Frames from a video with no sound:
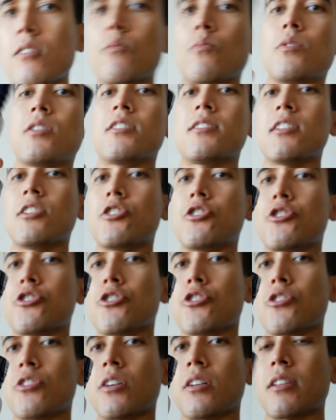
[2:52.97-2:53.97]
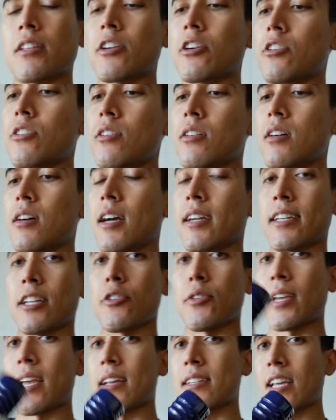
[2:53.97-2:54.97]
which is Ensure Clear.
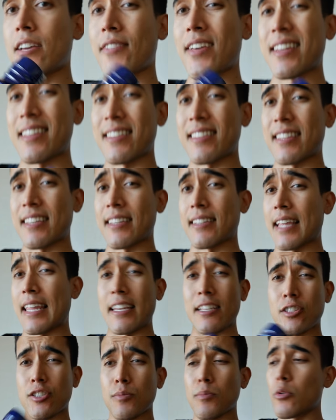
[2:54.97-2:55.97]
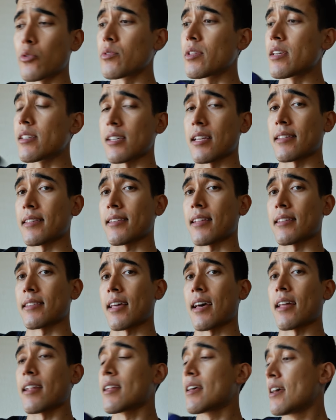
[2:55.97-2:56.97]
Again, you can't have anything, any smoothies, anything like
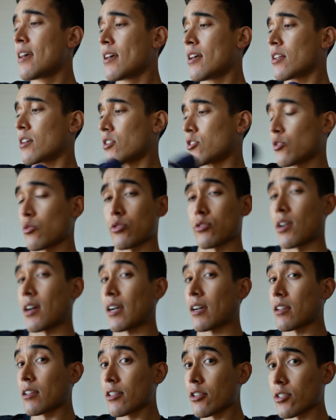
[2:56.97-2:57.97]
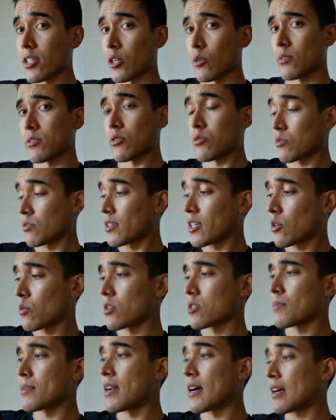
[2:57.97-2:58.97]
that, because those are not clear liquids. Those are
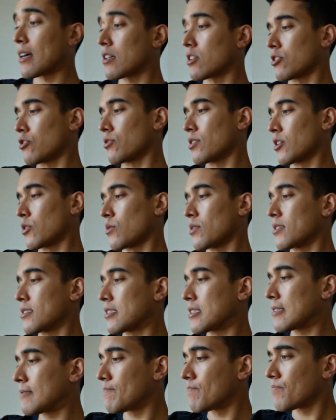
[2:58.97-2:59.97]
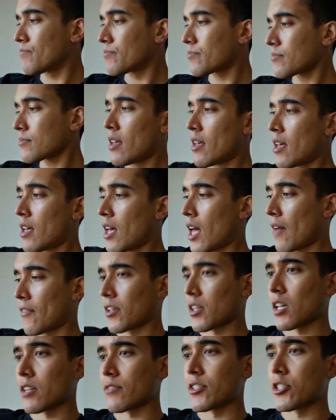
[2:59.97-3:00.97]
liquids, but not clear liquids.
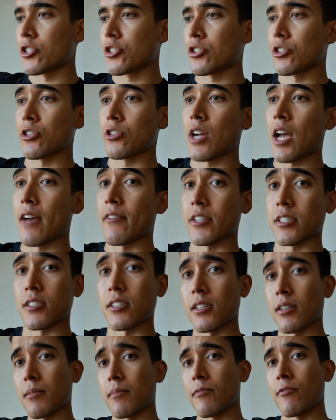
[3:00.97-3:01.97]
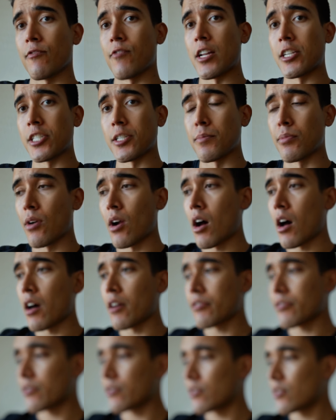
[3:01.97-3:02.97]
Having a lot of Ensure, having some veggie
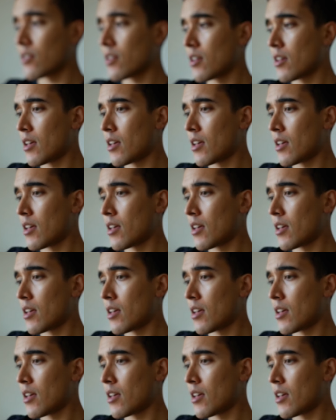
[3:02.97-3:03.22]
broth,